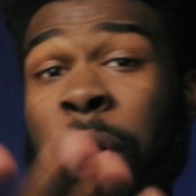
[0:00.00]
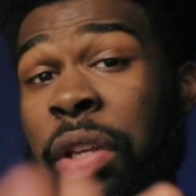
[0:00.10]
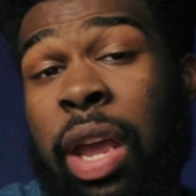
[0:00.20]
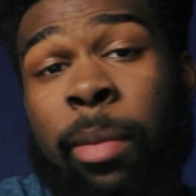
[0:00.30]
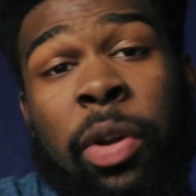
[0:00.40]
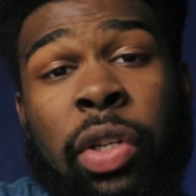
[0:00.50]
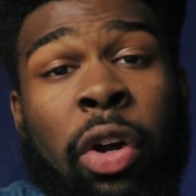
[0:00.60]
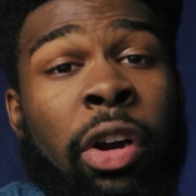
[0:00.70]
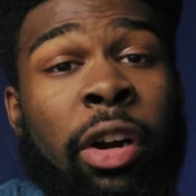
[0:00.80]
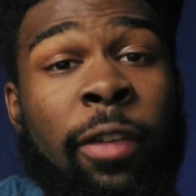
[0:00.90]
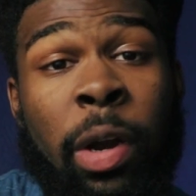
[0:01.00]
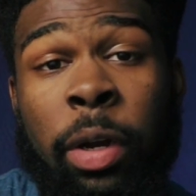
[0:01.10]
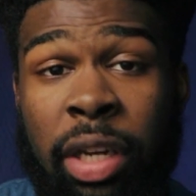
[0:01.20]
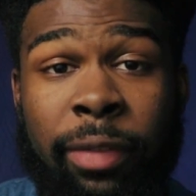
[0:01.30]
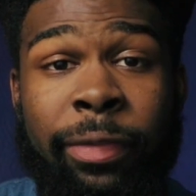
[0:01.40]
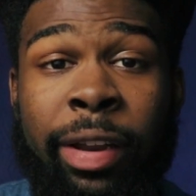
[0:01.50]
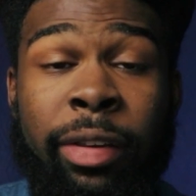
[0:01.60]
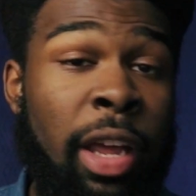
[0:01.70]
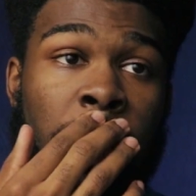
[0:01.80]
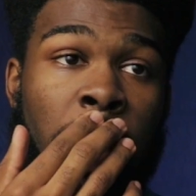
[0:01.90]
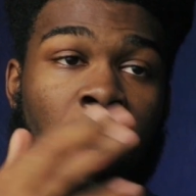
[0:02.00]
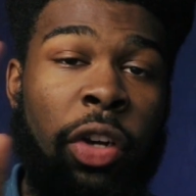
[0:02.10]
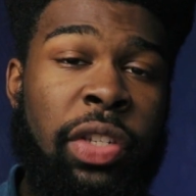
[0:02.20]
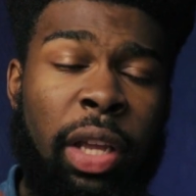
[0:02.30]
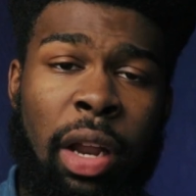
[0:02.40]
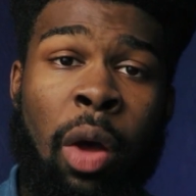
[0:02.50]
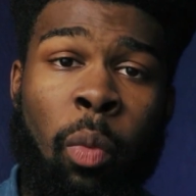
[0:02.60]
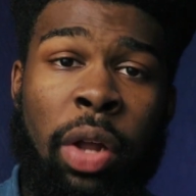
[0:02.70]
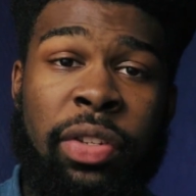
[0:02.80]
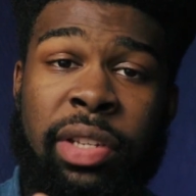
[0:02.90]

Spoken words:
but cameras are very different. They are set on one